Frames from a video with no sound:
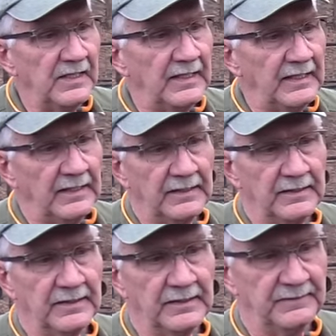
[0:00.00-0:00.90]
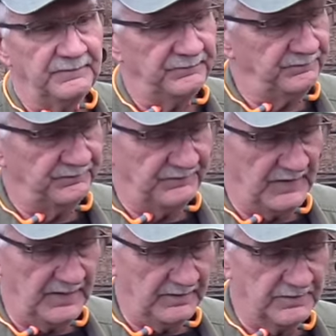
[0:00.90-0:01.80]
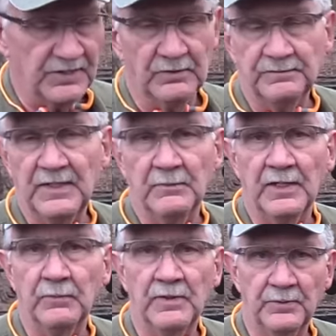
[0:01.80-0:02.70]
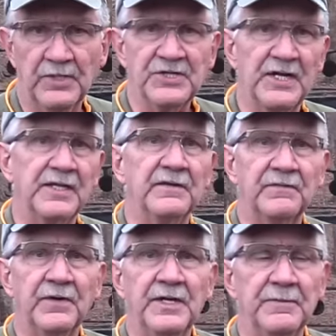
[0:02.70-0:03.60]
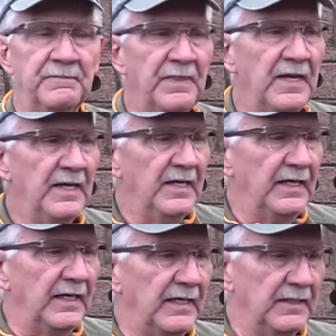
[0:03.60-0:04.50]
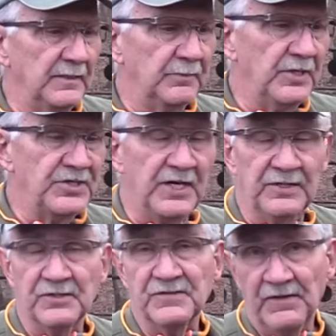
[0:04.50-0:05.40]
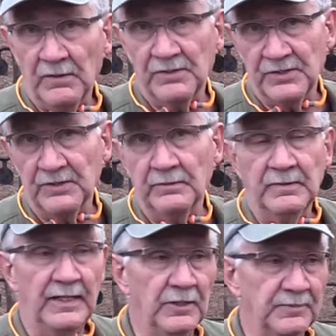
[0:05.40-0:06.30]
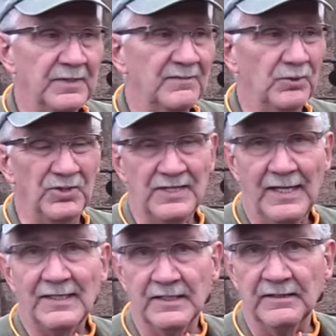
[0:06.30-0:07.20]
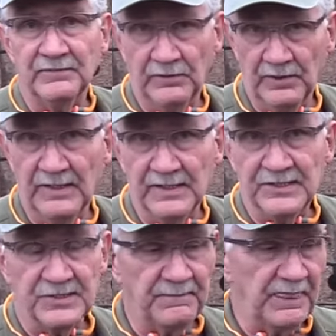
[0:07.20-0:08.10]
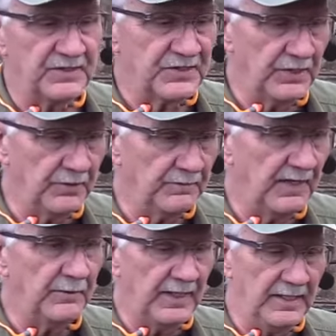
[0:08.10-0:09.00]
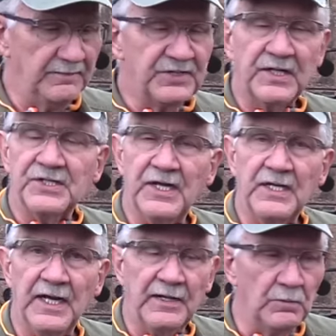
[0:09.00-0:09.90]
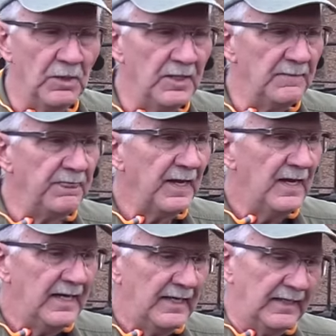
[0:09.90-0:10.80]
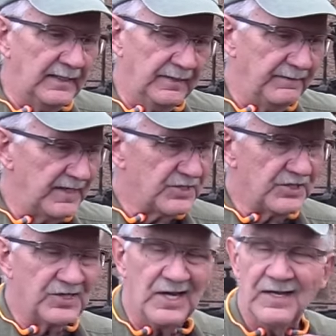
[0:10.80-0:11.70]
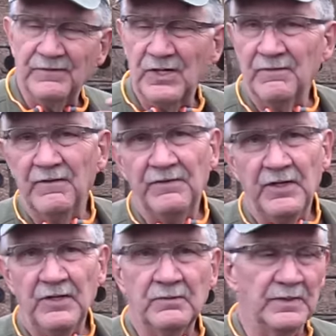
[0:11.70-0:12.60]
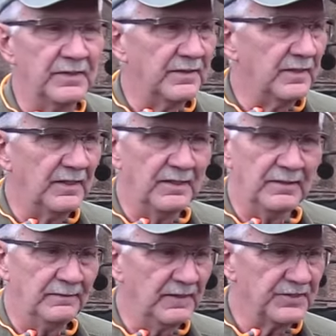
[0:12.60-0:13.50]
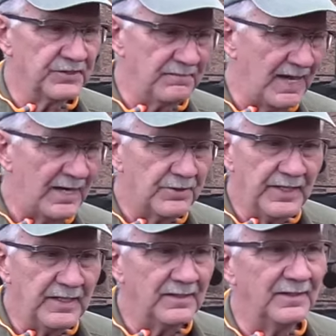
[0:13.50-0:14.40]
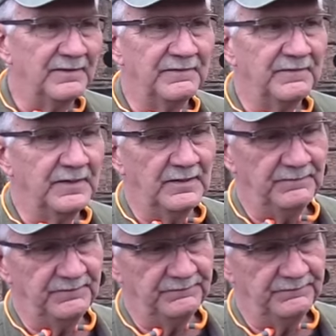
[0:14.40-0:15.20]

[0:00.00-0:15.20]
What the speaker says: And you know, so anyway, we appreciate that freedom and appreciate those folks who helped protect it for us. So anyway, M16A1, that's just kind of an overview with a smattering of